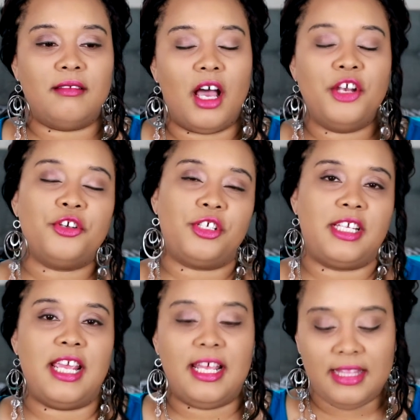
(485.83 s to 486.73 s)

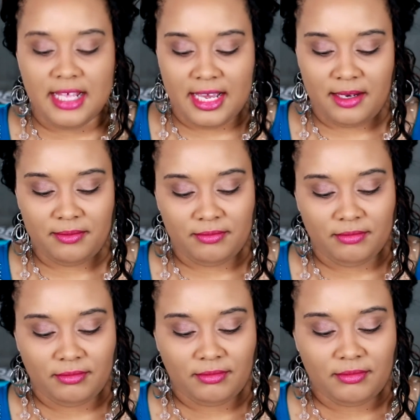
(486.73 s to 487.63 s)
Understand that,
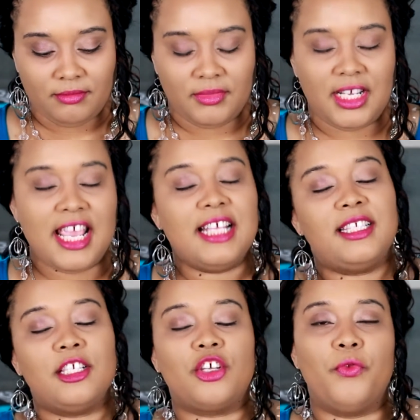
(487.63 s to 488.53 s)
is
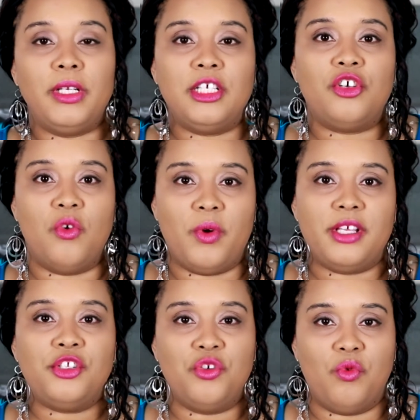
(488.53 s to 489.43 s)
this really
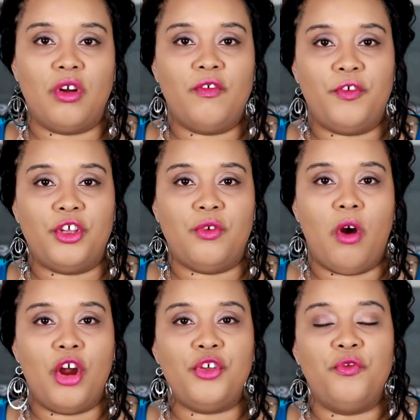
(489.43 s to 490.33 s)
going to work for you?
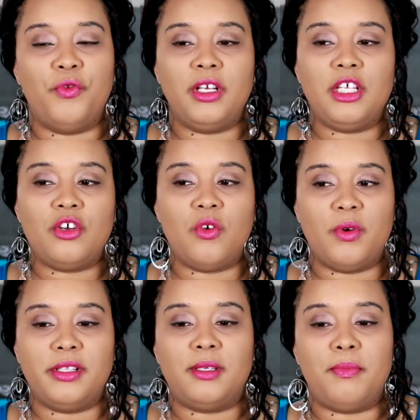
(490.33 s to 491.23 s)
Are you really
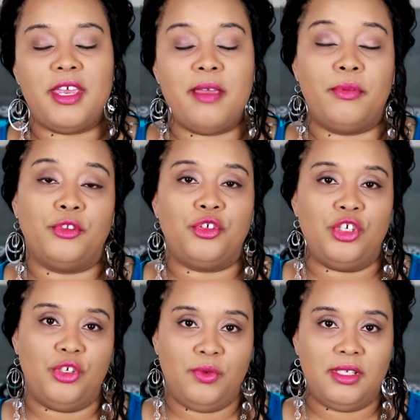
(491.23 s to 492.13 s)
going to be able to
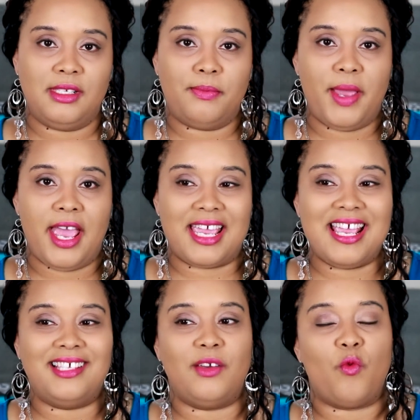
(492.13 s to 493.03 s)
use this bag?
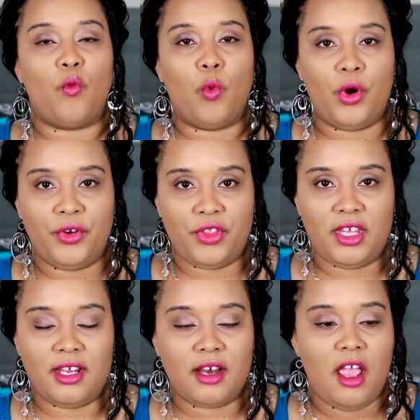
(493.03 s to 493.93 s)
Is it worth
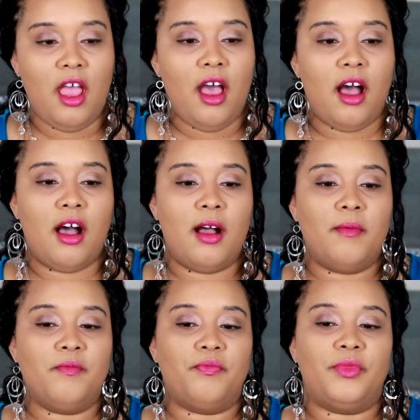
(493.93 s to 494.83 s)
it?
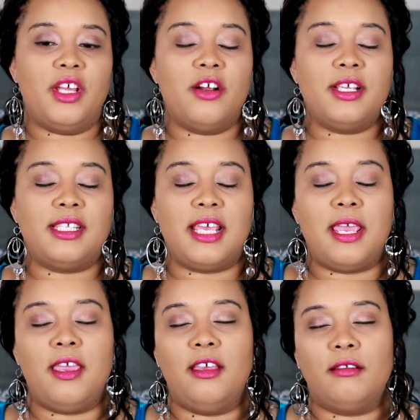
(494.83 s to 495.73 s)
There is
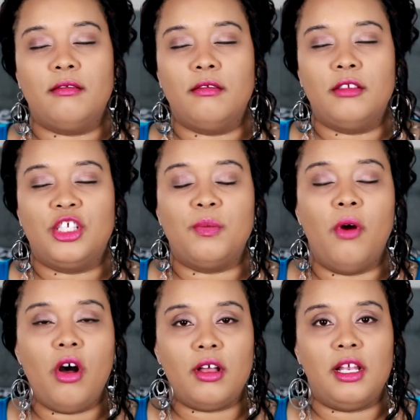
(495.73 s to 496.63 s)
a
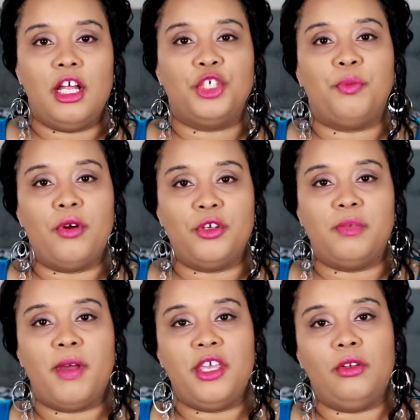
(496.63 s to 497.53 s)
small clutch purse
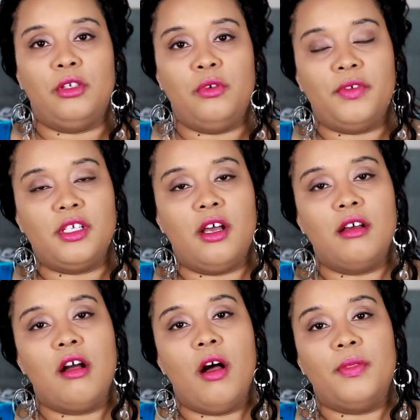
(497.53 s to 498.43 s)
by Louis
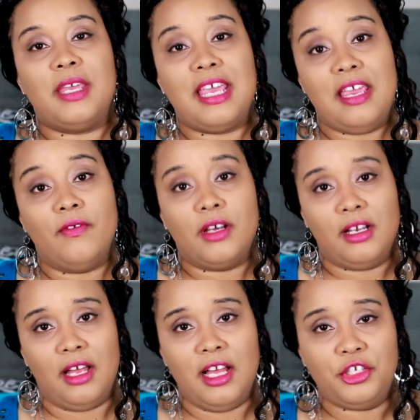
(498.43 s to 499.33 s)
Vuitton called the Eva
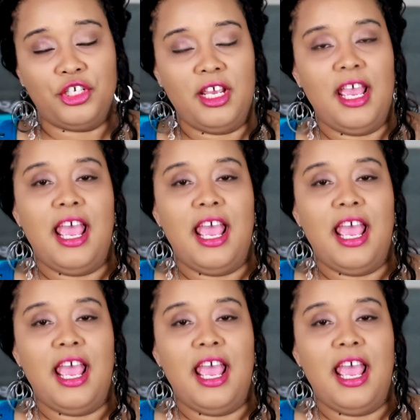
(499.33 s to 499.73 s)
Clutch,